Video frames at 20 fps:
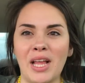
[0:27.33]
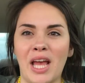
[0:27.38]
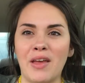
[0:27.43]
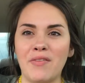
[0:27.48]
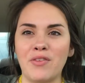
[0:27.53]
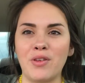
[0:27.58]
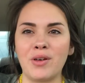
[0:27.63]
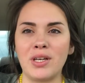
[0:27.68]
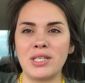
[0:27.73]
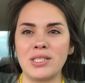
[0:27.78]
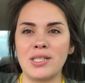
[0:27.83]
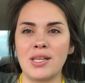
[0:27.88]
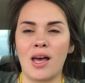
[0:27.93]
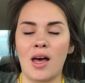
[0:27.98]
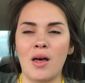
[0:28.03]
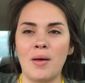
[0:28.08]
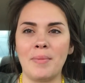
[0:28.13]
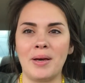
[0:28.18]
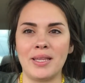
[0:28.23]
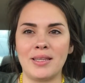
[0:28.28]
If you can
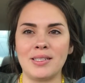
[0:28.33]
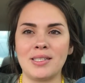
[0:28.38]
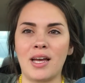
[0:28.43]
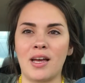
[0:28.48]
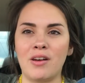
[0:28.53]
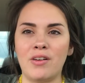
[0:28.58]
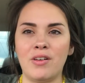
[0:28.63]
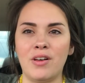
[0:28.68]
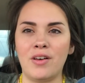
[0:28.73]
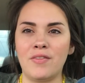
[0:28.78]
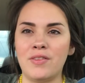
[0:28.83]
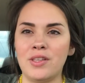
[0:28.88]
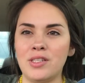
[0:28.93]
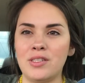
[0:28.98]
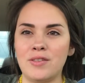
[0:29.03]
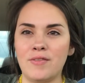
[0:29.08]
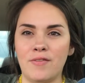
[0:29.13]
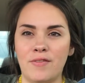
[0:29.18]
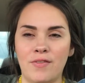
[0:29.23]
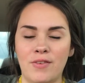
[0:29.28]
tell by the title of
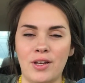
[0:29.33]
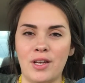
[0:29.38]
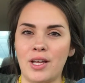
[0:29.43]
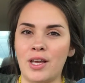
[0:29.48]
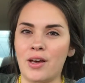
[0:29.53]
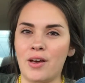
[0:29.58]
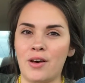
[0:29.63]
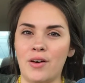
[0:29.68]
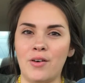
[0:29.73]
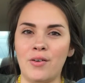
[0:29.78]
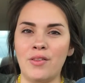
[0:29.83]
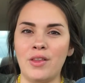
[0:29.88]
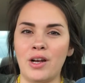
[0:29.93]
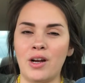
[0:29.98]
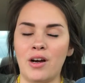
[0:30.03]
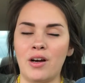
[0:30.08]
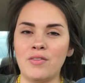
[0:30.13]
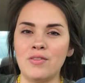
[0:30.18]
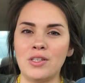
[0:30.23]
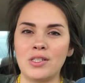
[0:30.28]
this video,
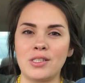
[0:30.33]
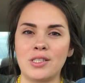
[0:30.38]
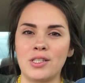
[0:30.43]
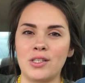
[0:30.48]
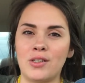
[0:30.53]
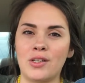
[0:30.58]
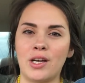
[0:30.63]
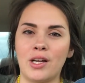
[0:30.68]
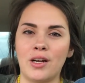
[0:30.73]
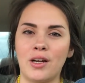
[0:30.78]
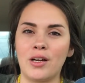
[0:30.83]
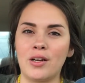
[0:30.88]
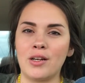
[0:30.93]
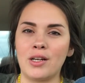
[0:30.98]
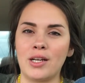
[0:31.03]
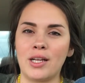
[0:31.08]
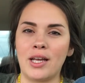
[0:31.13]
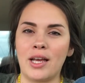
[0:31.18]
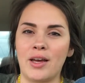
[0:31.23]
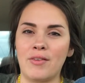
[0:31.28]
then obviously you kind of
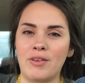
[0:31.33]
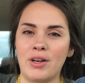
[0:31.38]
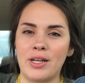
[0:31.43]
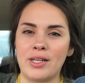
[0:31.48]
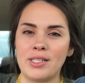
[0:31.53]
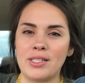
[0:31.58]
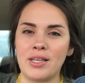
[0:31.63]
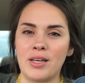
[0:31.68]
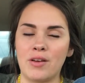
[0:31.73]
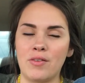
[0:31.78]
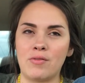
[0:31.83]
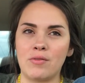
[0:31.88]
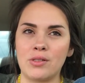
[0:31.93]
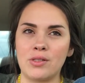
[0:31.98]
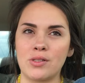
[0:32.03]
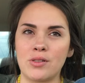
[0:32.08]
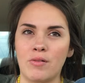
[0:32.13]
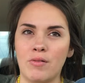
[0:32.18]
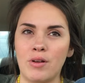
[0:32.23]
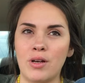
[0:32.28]
already have an idea of
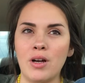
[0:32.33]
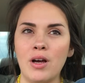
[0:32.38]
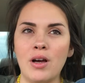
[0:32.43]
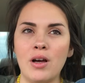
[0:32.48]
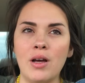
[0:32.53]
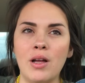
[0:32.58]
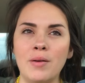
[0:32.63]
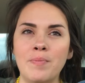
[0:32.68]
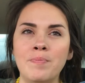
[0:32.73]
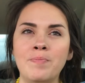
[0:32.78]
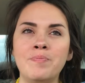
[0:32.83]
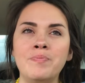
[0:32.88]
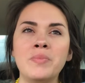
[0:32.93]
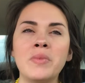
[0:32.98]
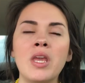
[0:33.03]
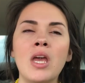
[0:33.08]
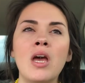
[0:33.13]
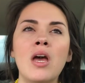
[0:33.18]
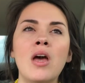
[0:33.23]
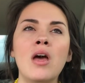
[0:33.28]
what's going on,
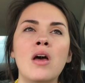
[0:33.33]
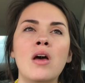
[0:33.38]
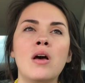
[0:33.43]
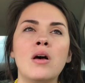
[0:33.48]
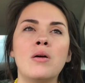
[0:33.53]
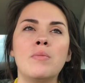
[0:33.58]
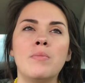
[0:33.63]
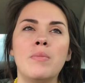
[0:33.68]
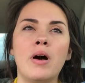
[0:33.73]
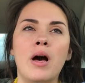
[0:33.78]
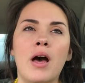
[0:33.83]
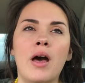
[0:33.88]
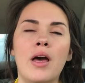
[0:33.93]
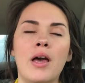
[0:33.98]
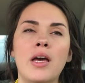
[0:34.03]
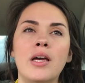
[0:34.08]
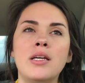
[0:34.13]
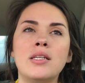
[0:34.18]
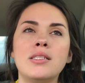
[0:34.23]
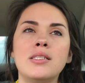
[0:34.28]

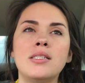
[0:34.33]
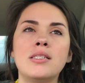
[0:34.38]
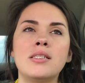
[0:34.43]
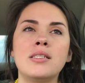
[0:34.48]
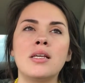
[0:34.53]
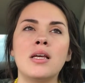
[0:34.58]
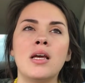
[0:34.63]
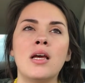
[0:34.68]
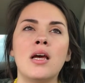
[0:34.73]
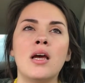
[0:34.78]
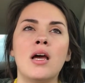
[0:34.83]
but